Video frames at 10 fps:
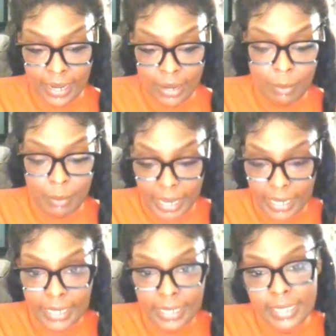You're
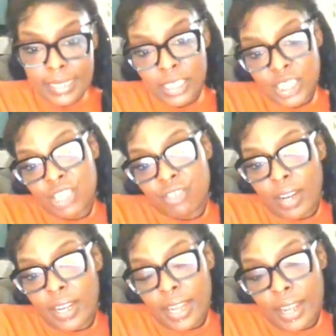making decisions
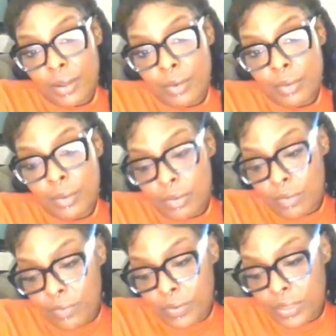right now
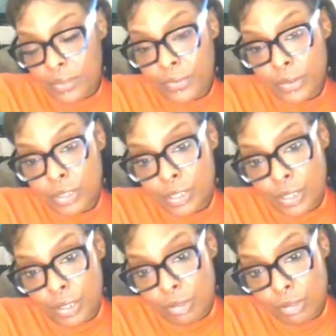for the future
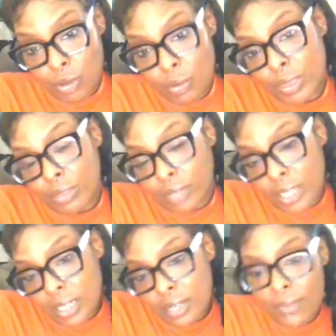you. So in
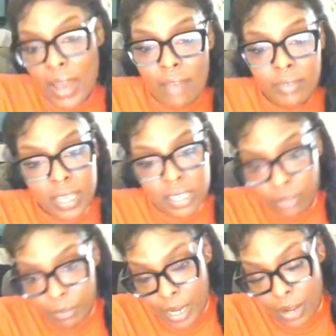3 to 5
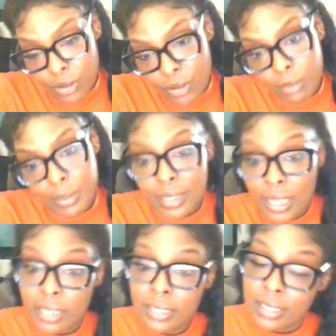years from now, you're going to be
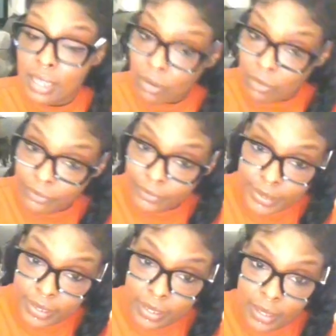thinking self.
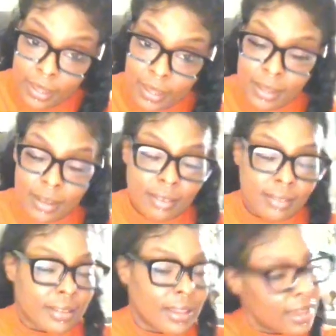
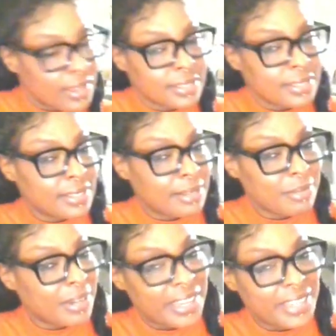Yes,
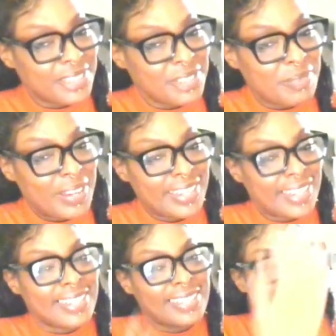I'm glad you made
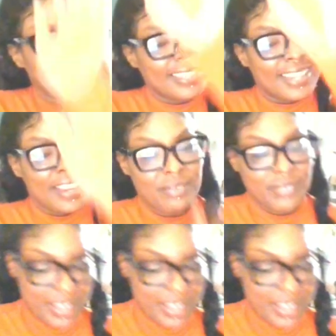that decision.